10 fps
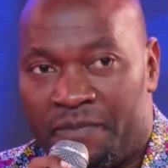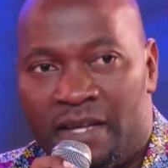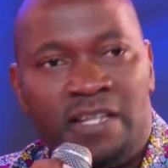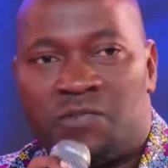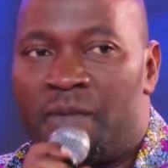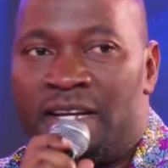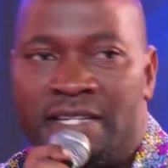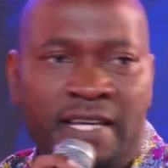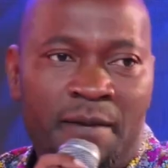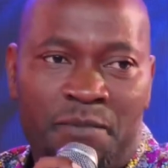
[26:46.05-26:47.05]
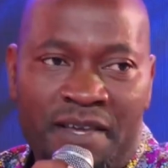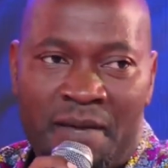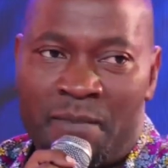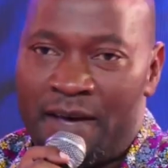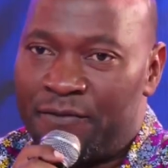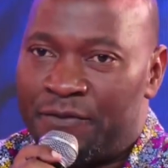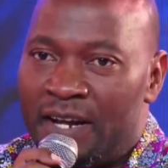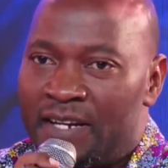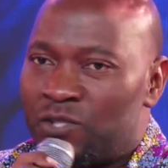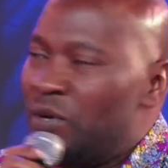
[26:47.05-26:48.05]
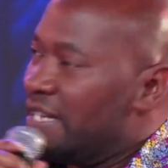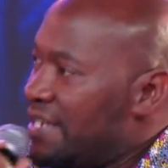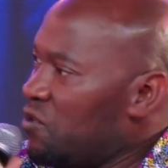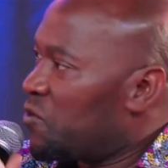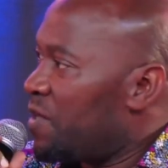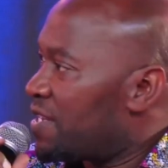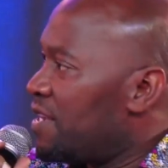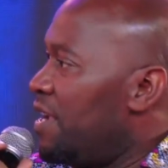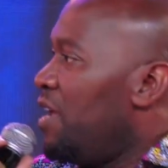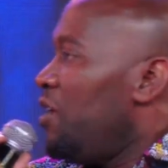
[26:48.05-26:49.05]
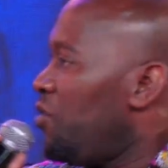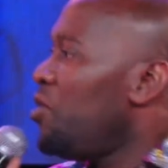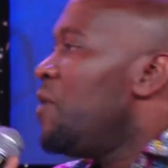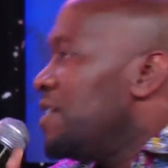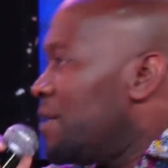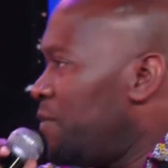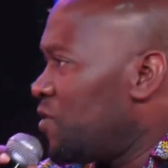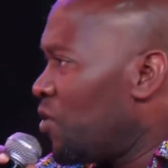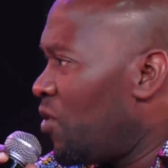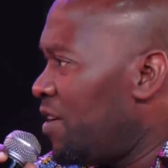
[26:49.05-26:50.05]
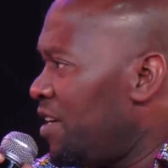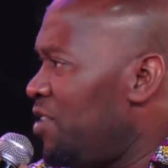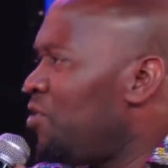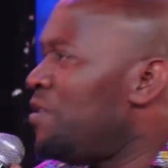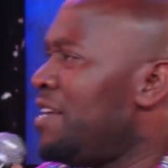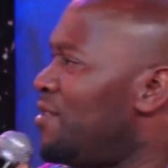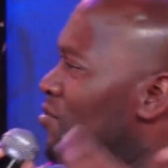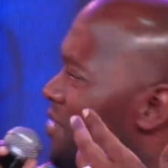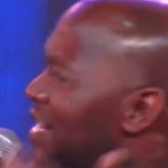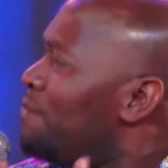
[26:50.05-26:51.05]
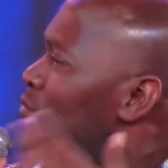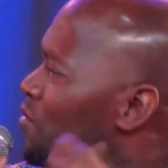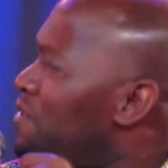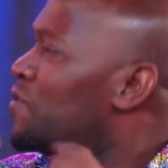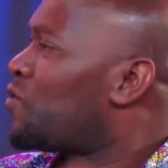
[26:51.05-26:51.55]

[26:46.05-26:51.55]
He's my dear brother, my friend. So he tells me that, you know what, Apostle Colin, you need to come to this